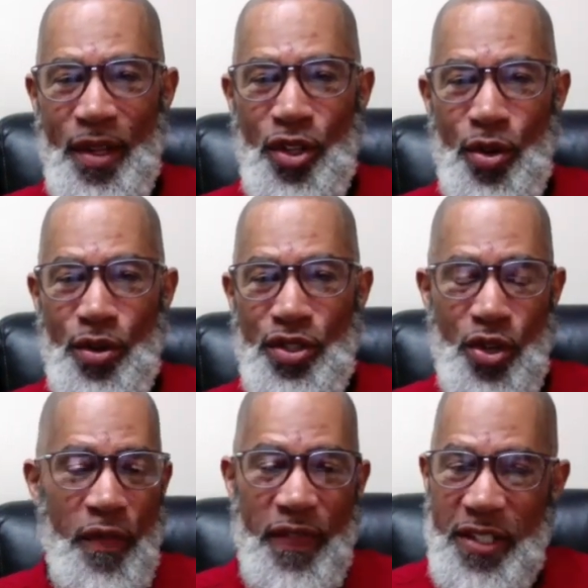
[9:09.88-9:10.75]
your
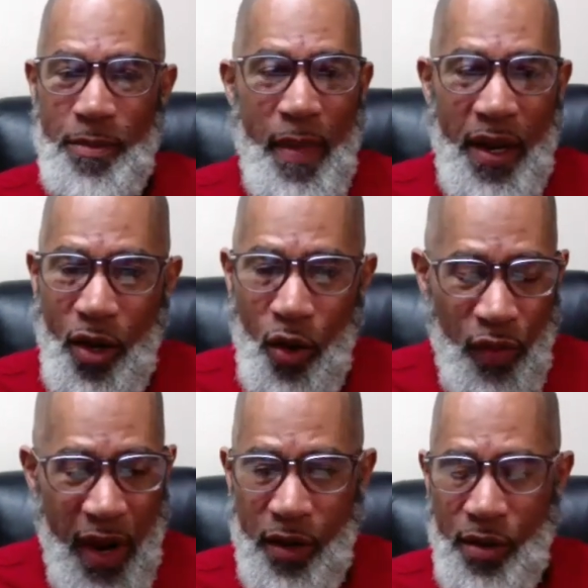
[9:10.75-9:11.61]
service medical
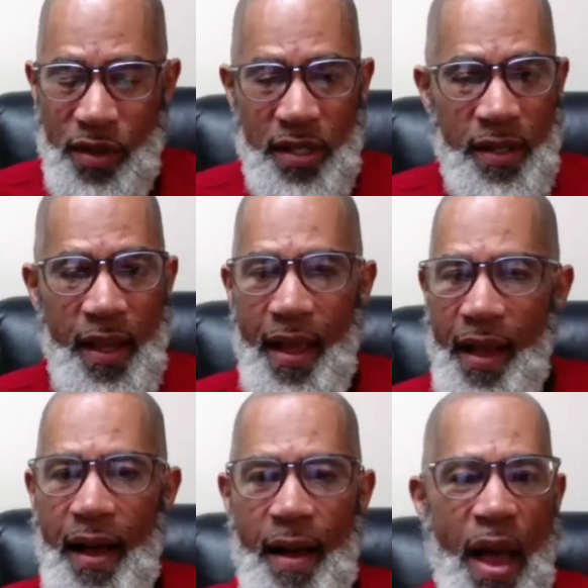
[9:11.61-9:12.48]
records,
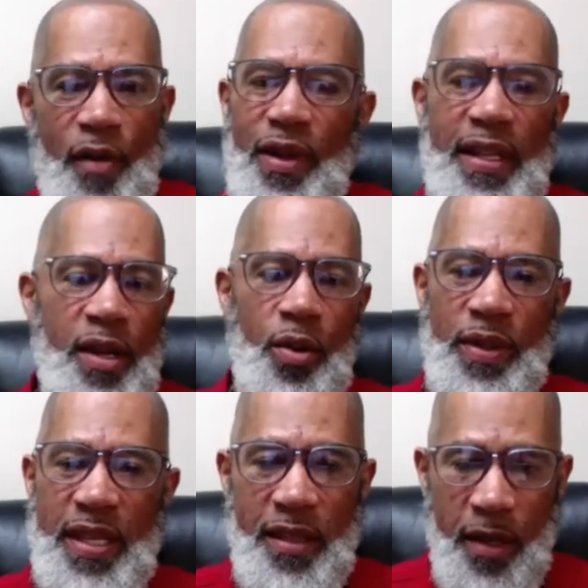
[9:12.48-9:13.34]
I really don't
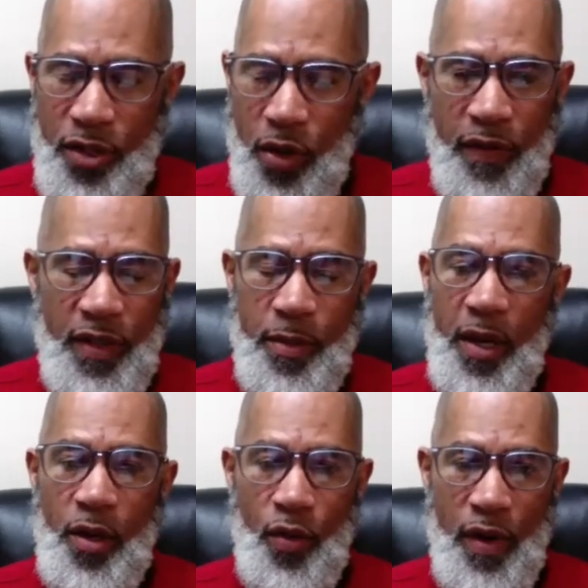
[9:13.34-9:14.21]
need the service
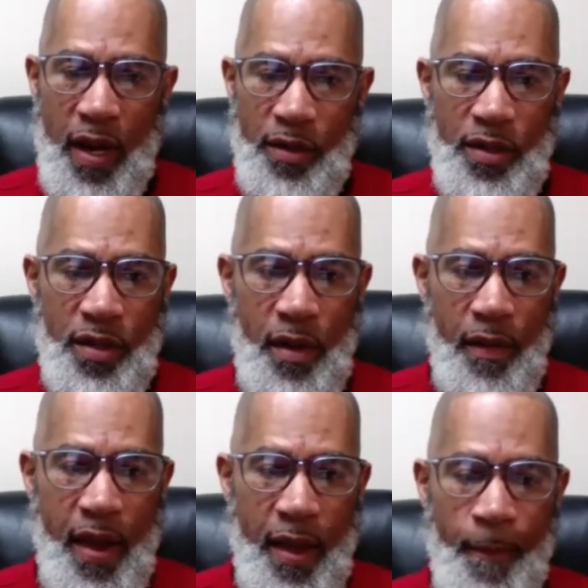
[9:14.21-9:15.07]
medical records.
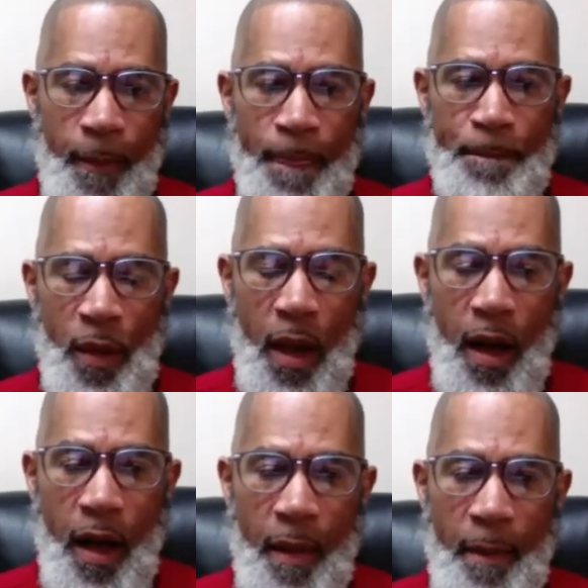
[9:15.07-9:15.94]
All right.
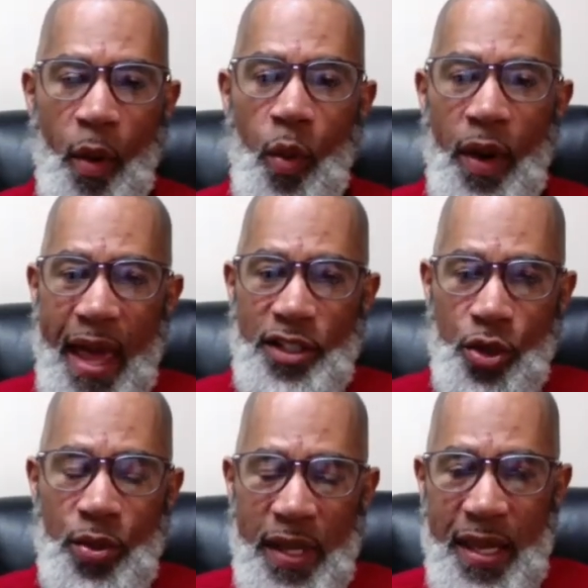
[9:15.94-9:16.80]
But what I
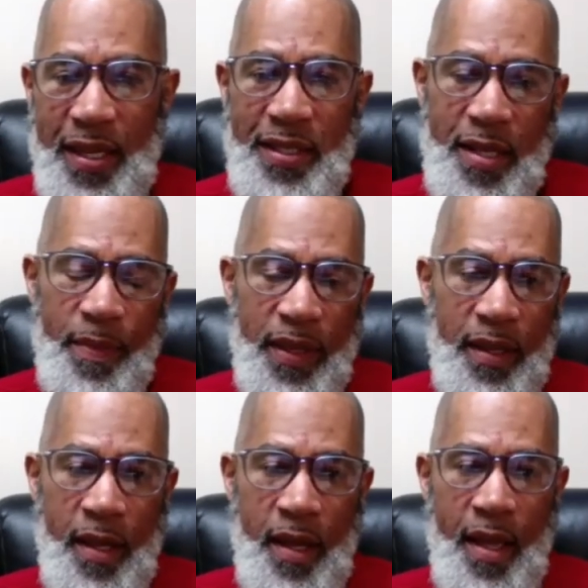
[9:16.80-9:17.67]
do need is
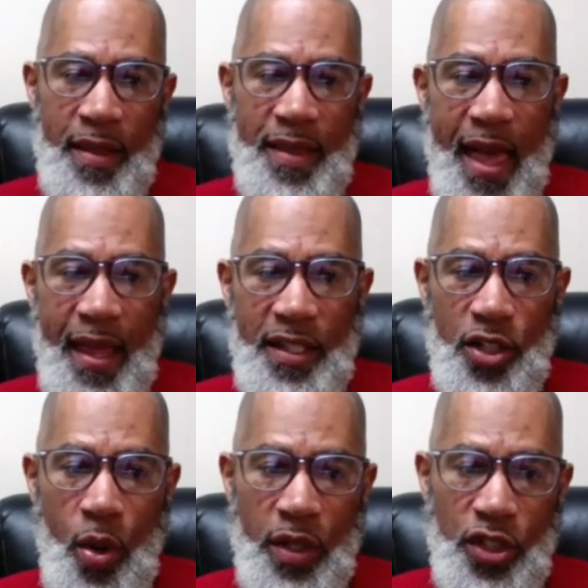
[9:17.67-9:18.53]
something that is
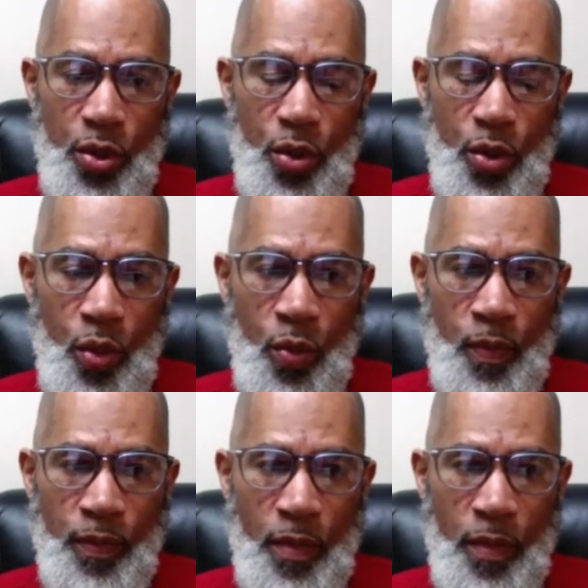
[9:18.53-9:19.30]
going to